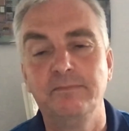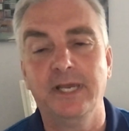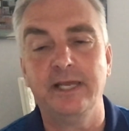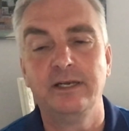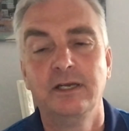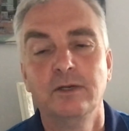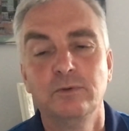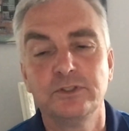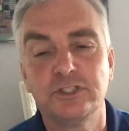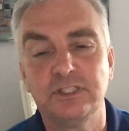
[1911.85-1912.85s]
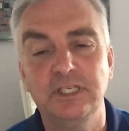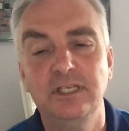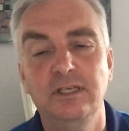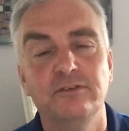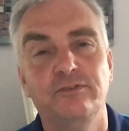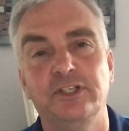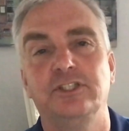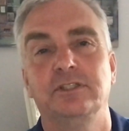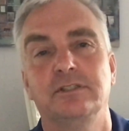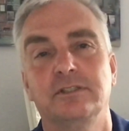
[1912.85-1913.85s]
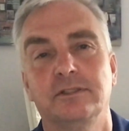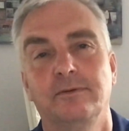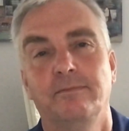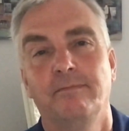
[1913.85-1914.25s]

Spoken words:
men will see visions.